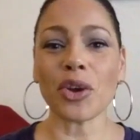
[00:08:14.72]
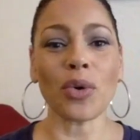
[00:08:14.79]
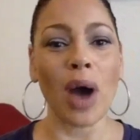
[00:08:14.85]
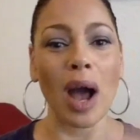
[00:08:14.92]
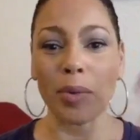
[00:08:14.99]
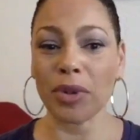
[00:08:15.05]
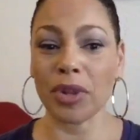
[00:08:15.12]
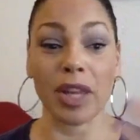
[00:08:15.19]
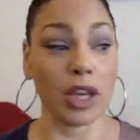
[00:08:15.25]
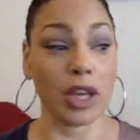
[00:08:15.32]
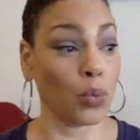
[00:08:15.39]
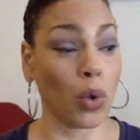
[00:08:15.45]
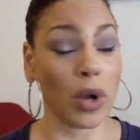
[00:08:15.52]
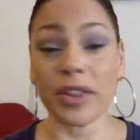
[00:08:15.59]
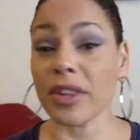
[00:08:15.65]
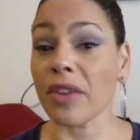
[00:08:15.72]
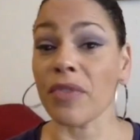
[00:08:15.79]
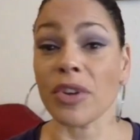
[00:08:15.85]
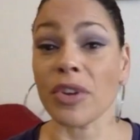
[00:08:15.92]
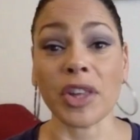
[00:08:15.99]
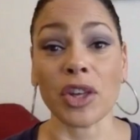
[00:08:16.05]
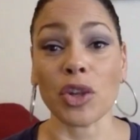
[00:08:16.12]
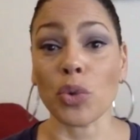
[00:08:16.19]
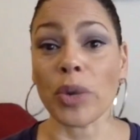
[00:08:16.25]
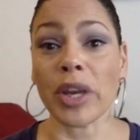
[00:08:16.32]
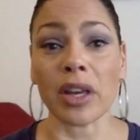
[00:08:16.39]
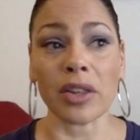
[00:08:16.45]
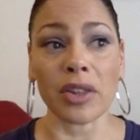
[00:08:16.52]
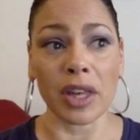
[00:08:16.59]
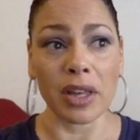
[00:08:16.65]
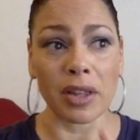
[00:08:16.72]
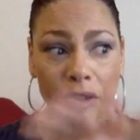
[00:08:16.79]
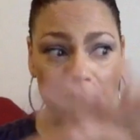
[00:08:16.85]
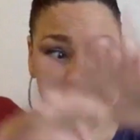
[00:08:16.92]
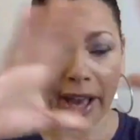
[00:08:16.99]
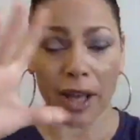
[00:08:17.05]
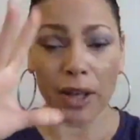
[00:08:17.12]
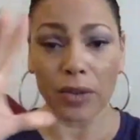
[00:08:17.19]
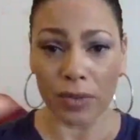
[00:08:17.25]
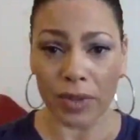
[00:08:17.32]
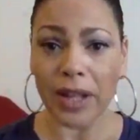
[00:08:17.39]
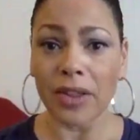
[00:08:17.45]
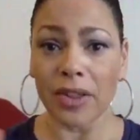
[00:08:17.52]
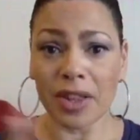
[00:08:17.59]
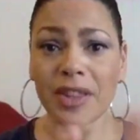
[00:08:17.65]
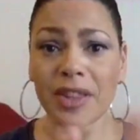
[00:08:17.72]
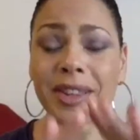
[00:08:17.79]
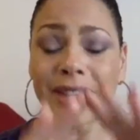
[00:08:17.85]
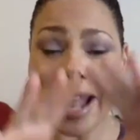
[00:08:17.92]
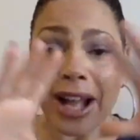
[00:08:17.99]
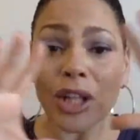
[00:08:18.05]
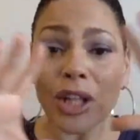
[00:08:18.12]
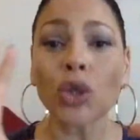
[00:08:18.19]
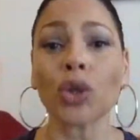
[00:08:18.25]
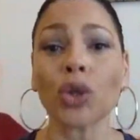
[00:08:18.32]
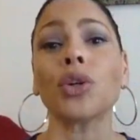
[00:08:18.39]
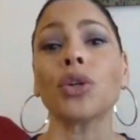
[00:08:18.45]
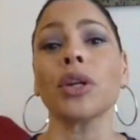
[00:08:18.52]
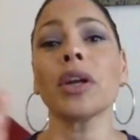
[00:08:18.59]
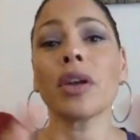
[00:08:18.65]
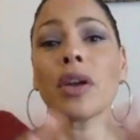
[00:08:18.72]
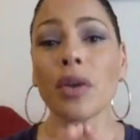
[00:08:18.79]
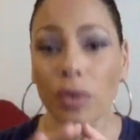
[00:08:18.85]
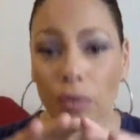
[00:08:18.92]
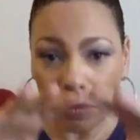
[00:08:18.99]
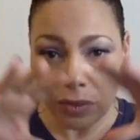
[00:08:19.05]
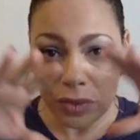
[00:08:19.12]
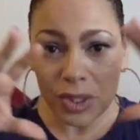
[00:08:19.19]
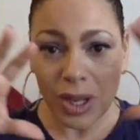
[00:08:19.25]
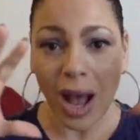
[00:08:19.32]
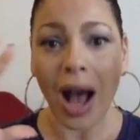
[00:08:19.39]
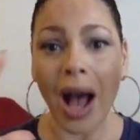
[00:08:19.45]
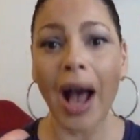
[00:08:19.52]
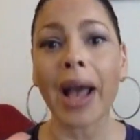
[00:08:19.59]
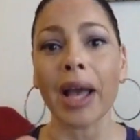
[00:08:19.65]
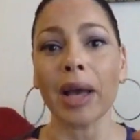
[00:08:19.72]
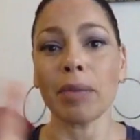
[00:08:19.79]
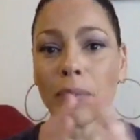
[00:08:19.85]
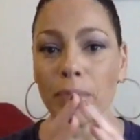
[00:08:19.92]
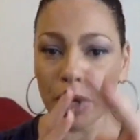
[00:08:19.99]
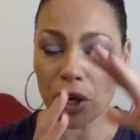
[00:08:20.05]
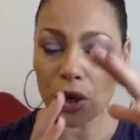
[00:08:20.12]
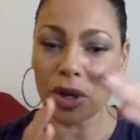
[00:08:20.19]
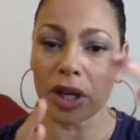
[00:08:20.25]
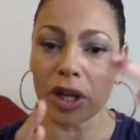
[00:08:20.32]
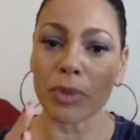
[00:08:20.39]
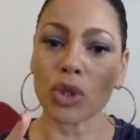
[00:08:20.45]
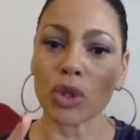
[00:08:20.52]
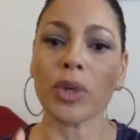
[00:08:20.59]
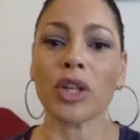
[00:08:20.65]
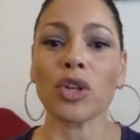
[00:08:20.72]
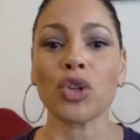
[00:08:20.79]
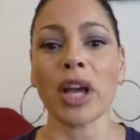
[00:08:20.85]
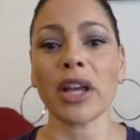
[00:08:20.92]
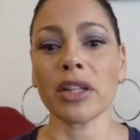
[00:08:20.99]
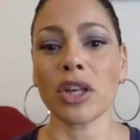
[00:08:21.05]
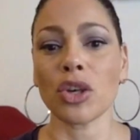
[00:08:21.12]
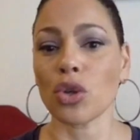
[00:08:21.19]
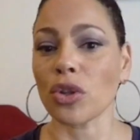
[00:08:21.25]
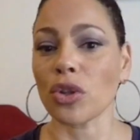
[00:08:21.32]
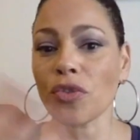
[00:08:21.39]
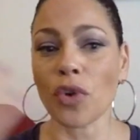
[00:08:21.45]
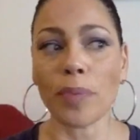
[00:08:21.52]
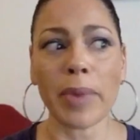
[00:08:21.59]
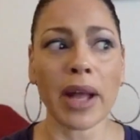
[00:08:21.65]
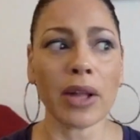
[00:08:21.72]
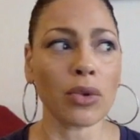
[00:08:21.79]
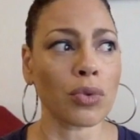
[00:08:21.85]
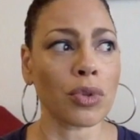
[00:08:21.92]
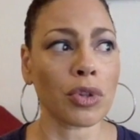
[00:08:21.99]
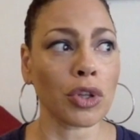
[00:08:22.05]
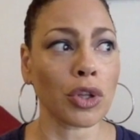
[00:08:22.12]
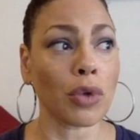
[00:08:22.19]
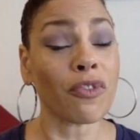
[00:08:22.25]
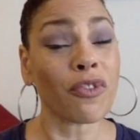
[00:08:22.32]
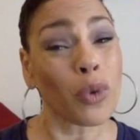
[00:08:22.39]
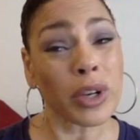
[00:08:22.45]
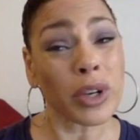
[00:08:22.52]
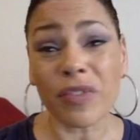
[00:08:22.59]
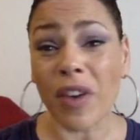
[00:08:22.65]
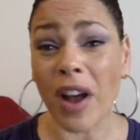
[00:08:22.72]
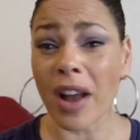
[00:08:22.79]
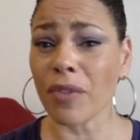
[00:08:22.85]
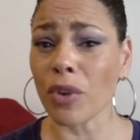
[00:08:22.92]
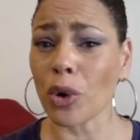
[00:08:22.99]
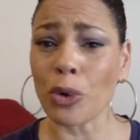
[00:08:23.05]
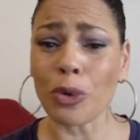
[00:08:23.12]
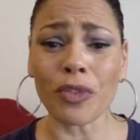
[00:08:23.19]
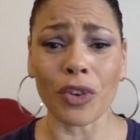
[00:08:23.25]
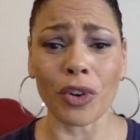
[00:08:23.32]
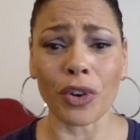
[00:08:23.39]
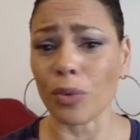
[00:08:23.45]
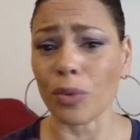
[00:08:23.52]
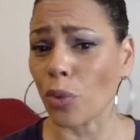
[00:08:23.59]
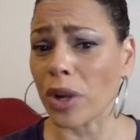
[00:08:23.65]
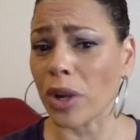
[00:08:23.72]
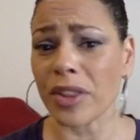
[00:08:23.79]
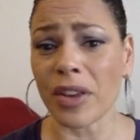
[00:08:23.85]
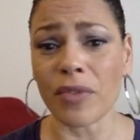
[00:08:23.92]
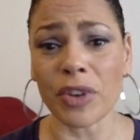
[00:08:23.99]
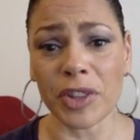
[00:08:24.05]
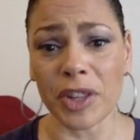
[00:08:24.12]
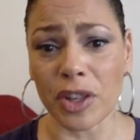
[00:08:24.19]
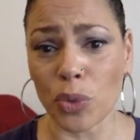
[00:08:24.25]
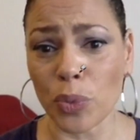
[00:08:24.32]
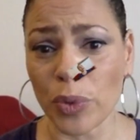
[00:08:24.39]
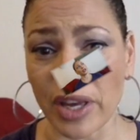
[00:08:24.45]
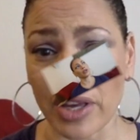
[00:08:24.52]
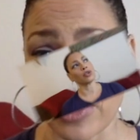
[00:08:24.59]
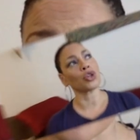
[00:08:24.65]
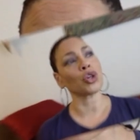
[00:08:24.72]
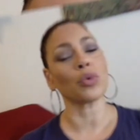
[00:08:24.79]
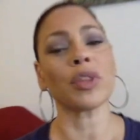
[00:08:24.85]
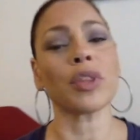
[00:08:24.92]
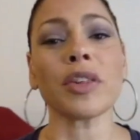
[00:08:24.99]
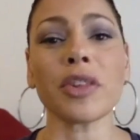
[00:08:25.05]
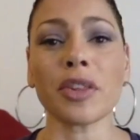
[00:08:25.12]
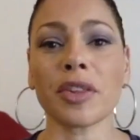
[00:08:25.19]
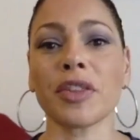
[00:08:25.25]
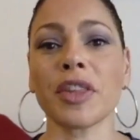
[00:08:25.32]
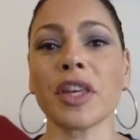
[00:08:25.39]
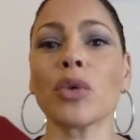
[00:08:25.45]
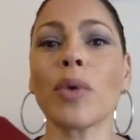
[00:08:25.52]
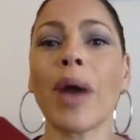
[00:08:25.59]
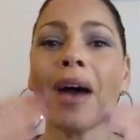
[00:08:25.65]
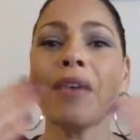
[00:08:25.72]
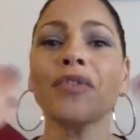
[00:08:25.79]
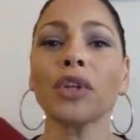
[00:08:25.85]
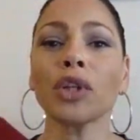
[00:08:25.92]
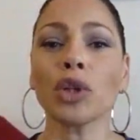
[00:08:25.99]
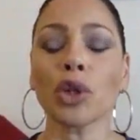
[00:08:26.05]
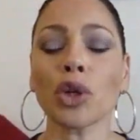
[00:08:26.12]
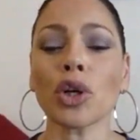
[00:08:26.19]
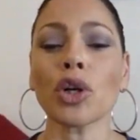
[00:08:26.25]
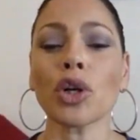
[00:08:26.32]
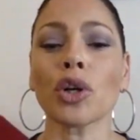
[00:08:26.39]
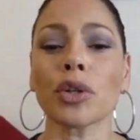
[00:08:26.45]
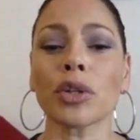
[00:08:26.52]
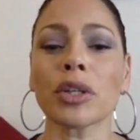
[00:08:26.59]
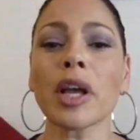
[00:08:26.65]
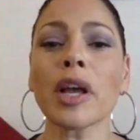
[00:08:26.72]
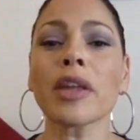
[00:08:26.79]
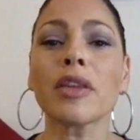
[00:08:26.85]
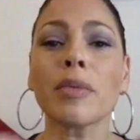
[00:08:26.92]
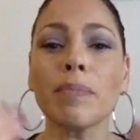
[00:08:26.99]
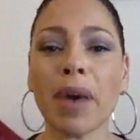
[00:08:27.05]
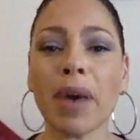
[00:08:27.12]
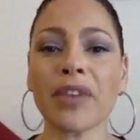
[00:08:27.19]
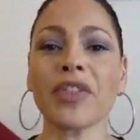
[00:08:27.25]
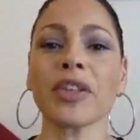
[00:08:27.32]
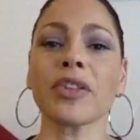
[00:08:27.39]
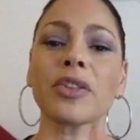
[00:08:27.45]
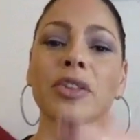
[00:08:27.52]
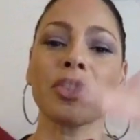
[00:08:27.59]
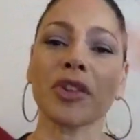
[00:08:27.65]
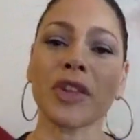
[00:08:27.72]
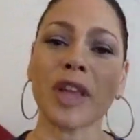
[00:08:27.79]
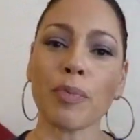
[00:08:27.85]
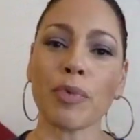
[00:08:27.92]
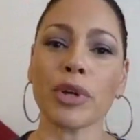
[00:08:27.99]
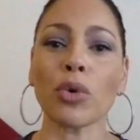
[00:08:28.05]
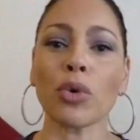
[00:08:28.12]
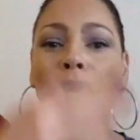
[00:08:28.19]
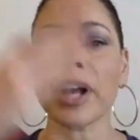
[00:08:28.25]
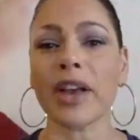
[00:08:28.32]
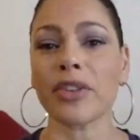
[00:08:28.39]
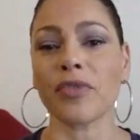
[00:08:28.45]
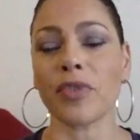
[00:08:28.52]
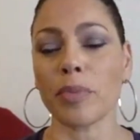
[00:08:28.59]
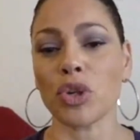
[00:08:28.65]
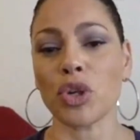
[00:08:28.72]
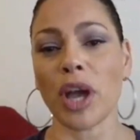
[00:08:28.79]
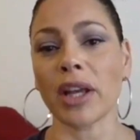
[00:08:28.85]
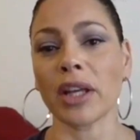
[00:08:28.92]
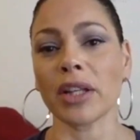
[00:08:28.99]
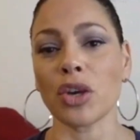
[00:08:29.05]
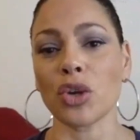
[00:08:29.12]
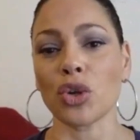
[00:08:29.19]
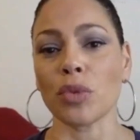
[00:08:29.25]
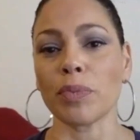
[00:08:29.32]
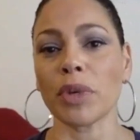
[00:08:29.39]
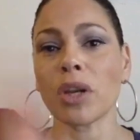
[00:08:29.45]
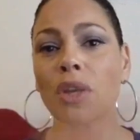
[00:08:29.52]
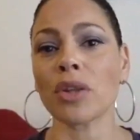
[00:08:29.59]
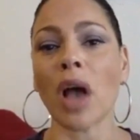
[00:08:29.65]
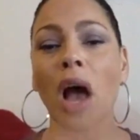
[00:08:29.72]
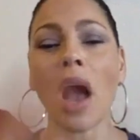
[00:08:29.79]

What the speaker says: I would say once every 6 weeks that's the standard time period between ejaculations for a man who's 45 or over, once every 6 weeks. So this is the thing, you have to learn the methods to separate orgasm from ejaculation, because